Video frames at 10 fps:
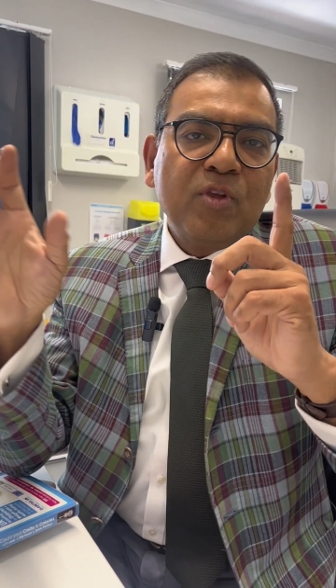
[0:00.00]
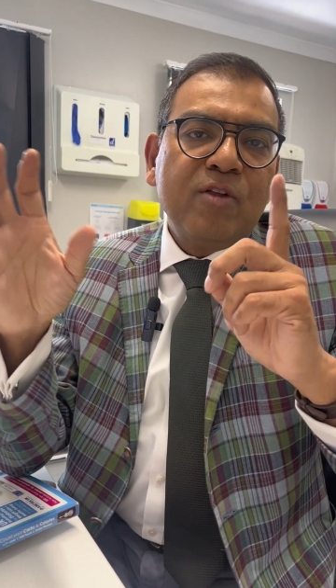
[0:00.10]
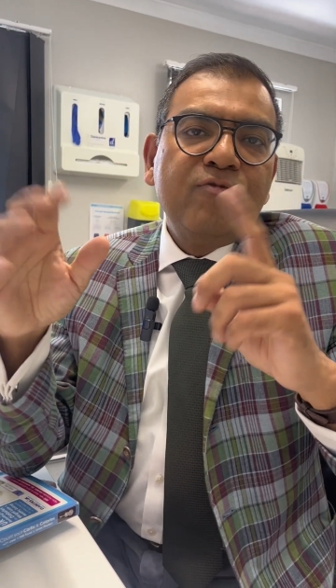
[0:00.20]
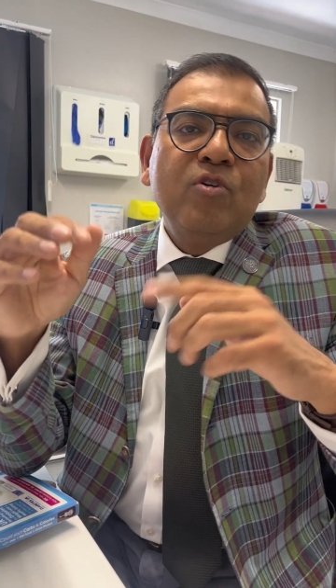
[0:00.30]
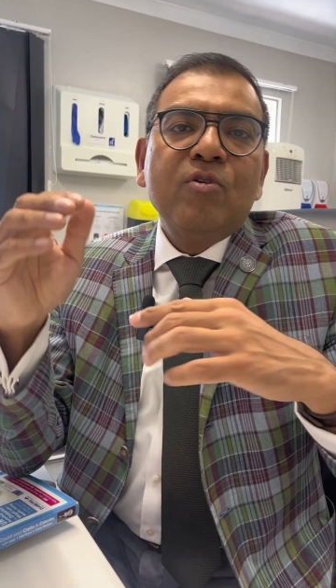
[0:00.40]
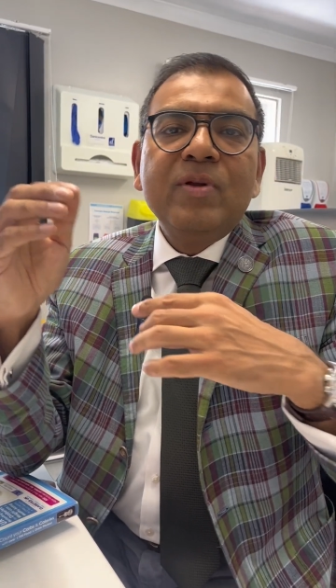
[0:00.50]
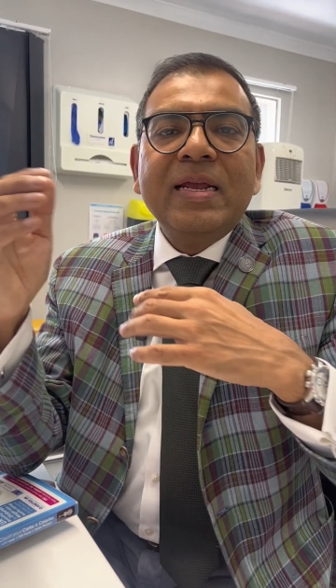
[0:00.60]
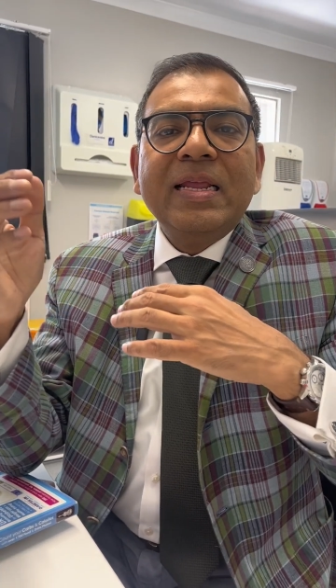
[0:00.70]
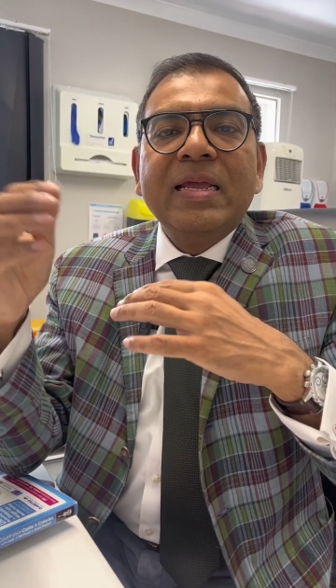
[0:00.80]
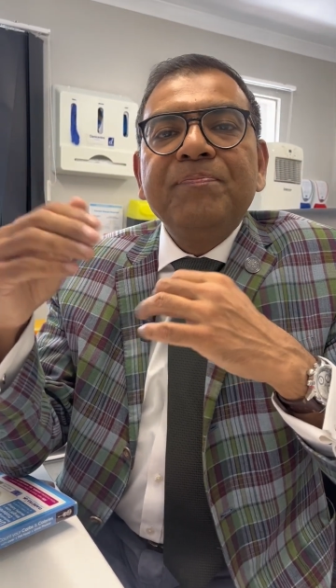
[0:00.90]
But if you're
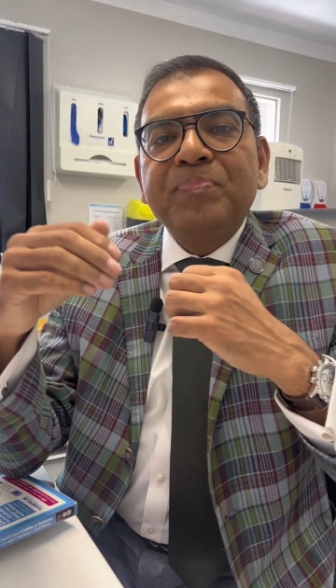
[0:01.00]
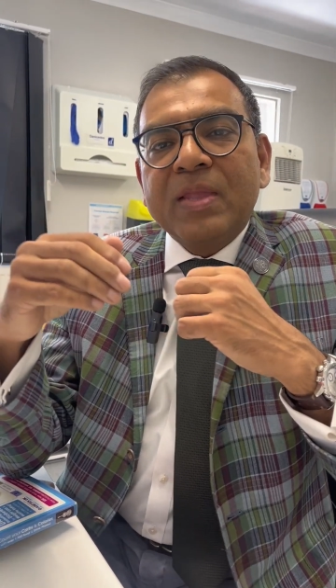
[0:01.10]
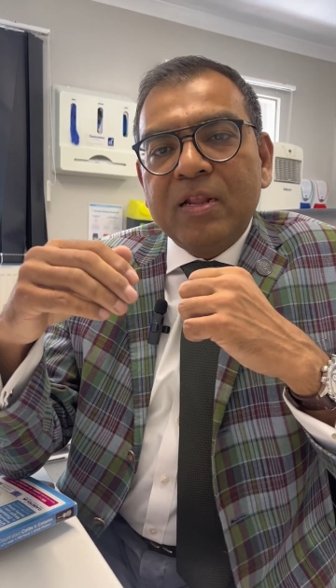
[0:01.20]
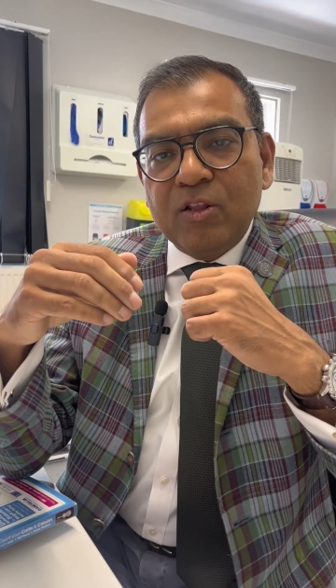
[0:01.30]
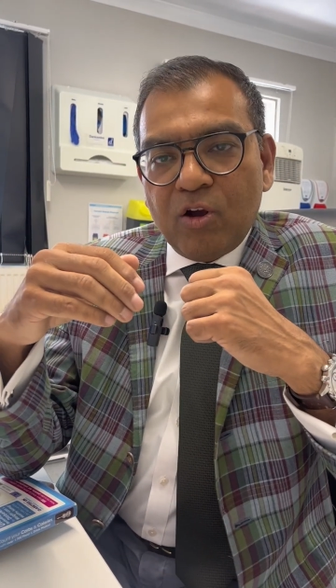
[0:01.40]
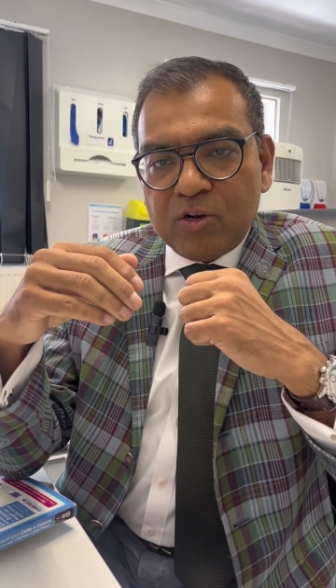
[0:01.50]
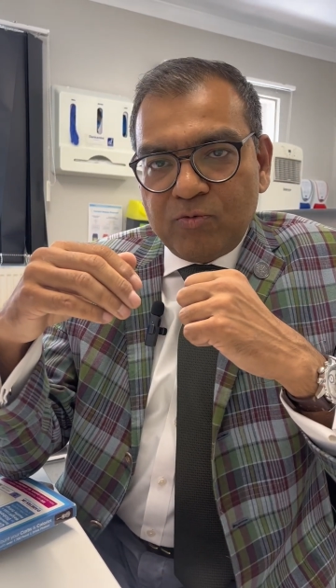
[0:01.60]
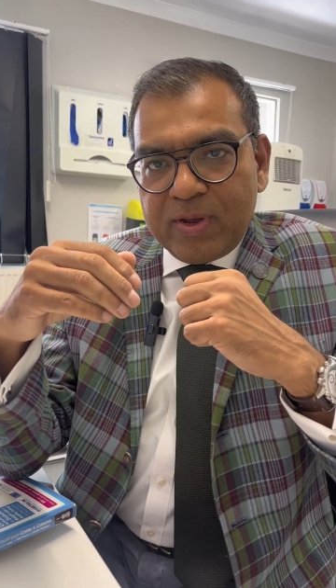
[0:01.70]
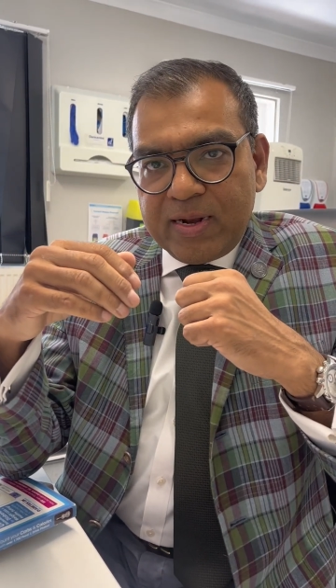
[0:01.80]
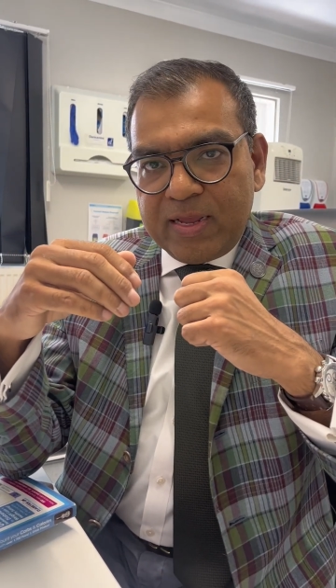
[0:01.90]
really
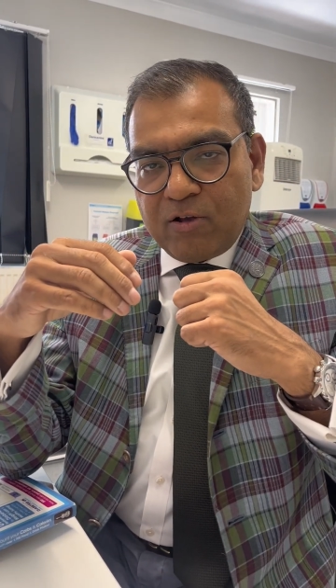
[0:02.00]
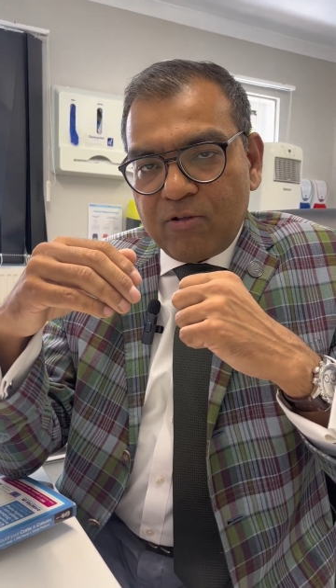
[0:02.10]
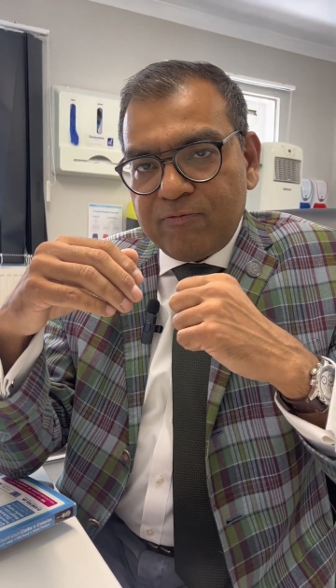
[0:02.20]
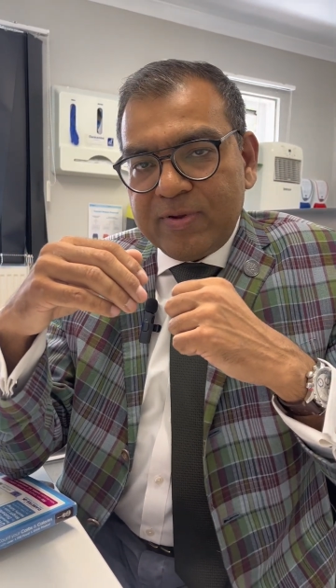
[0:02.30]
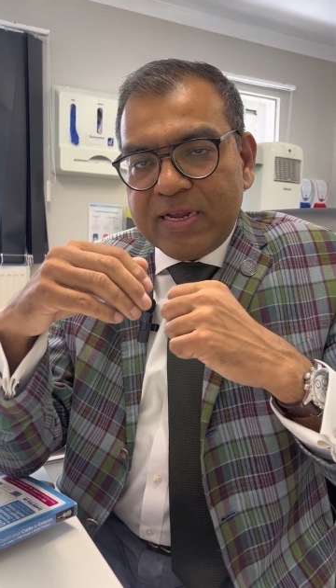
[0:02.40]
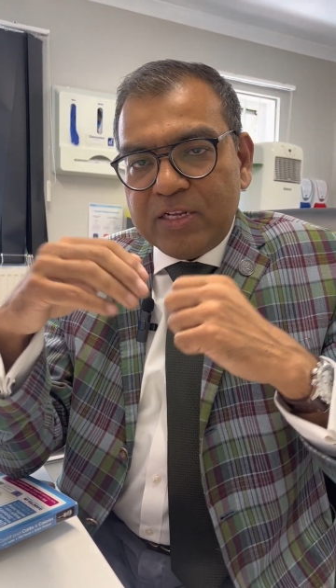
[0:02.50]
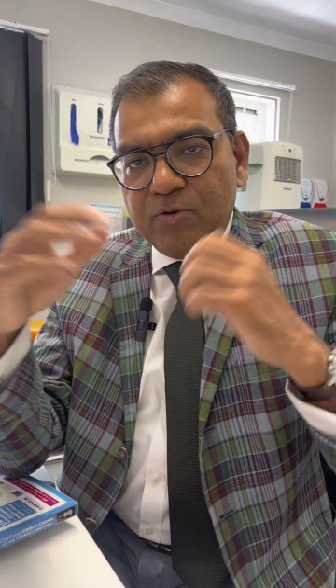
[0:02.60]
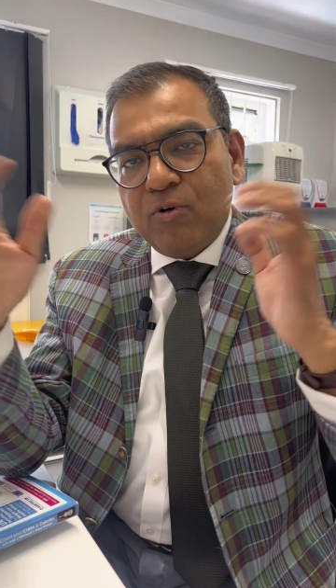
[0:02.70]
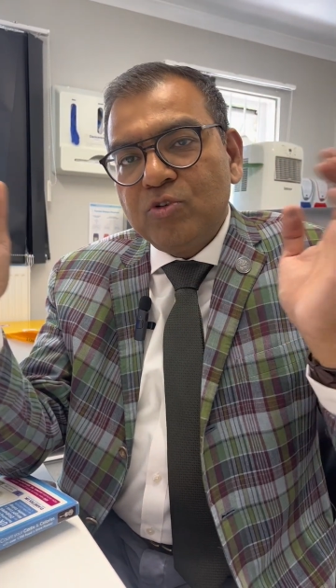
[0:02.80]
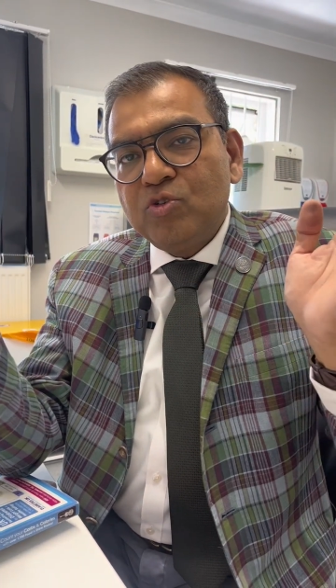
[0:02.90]
not very confident,
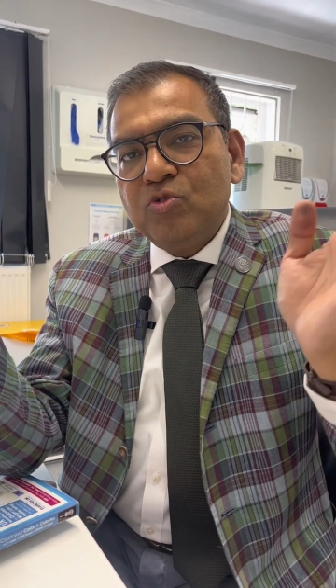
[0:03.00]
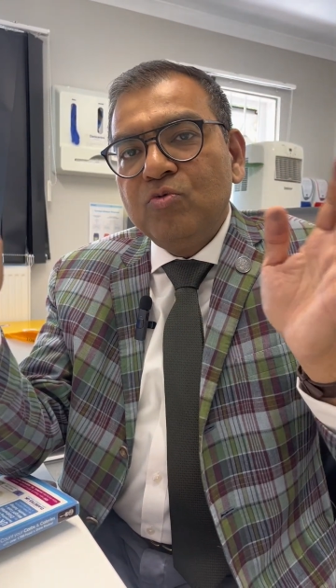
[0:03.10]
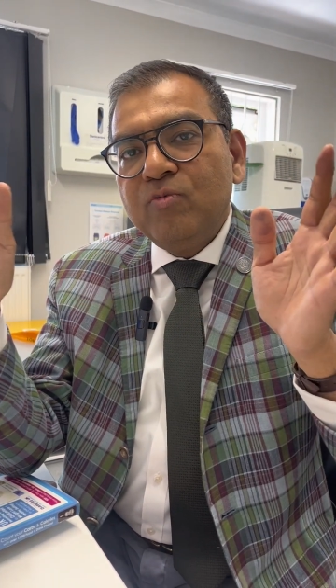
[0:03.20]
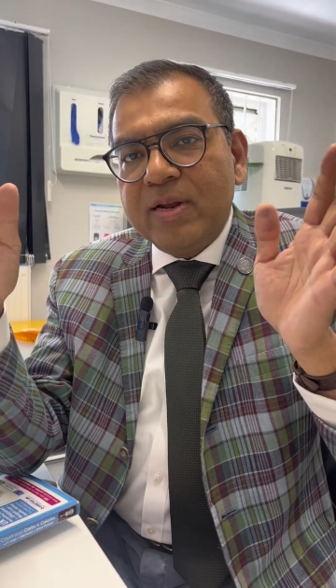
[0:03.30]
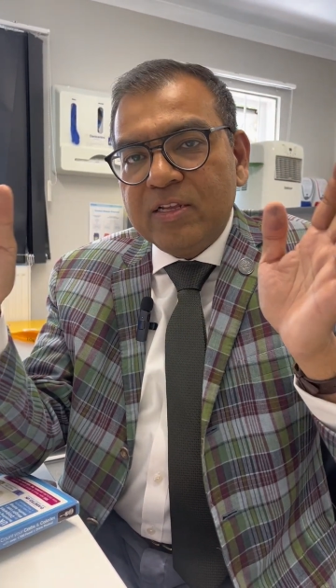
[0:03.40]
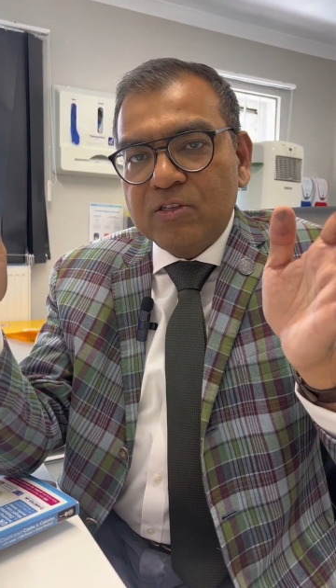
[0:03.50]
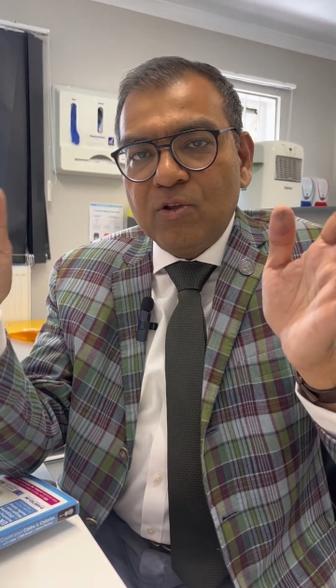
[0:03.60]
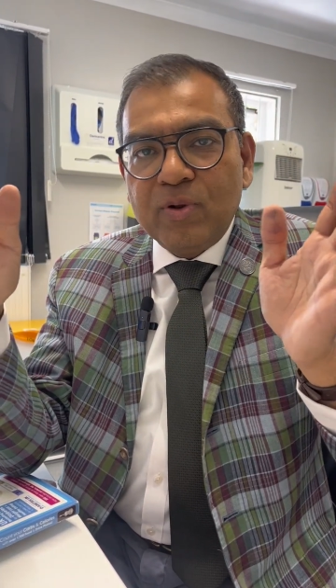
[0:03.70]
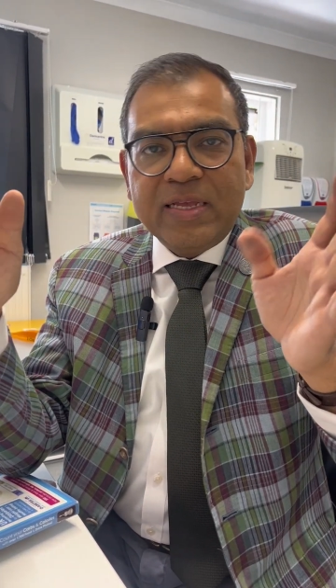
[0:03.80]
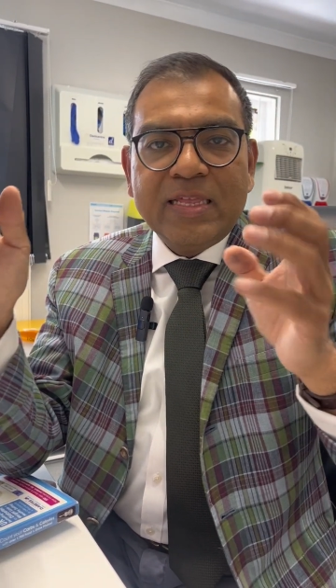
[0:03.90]
you want to do very slowly,